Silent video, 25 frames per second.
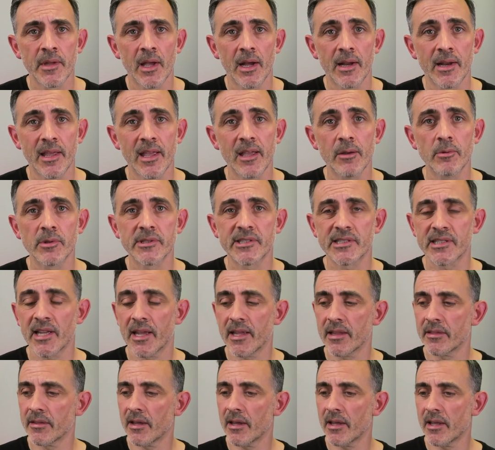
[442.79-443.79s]
and he was
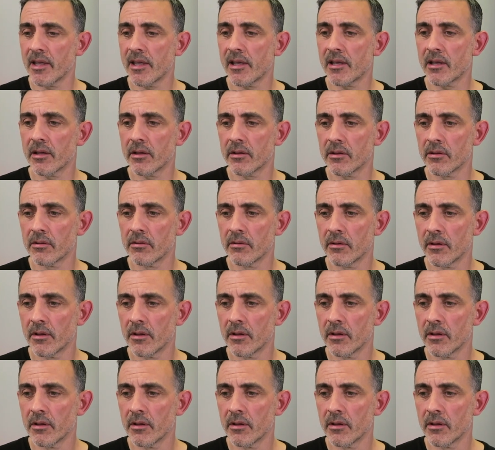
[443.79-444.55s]
saying that he can